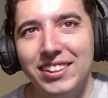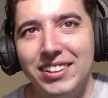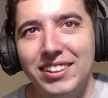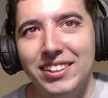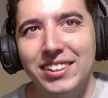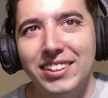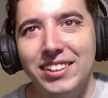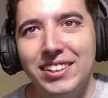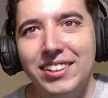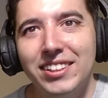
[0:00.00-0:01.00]

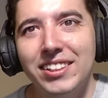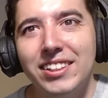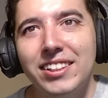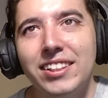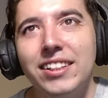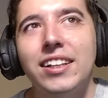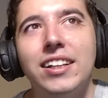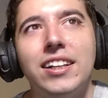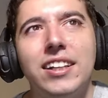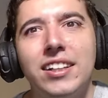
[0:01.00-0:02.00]

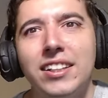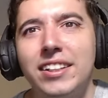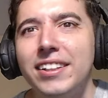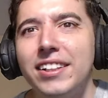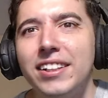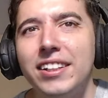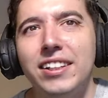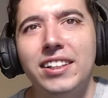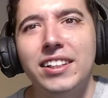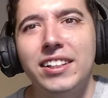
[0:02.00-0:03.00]

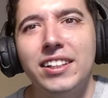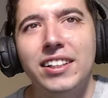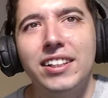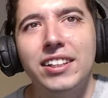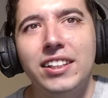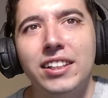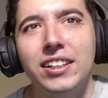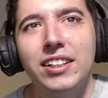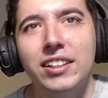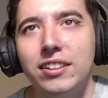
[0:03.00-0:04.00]

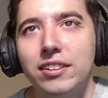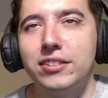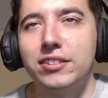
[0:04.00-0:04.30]
(not speaking)